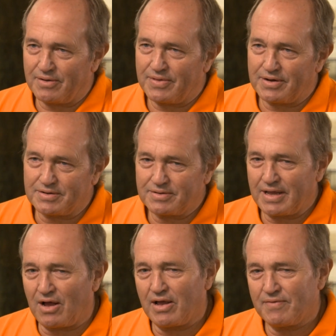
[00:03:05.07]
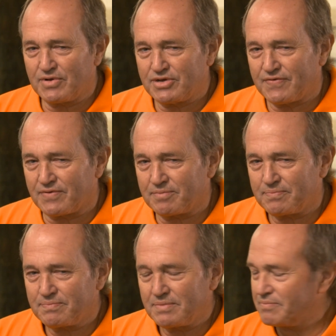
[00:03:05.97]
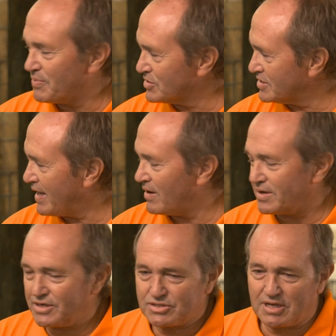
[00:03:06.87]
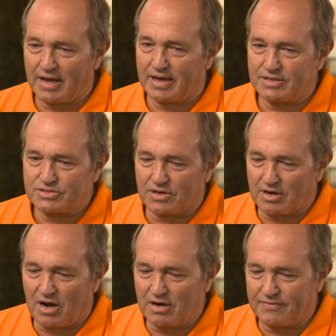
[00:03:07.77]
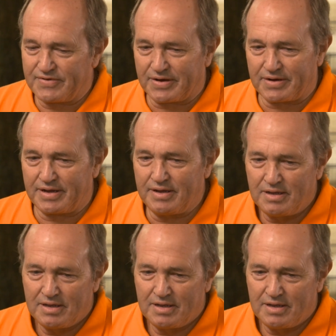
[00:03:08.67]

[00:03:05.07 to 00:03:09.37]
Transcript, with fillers: They're, they all have their different personalities. Lions are, are very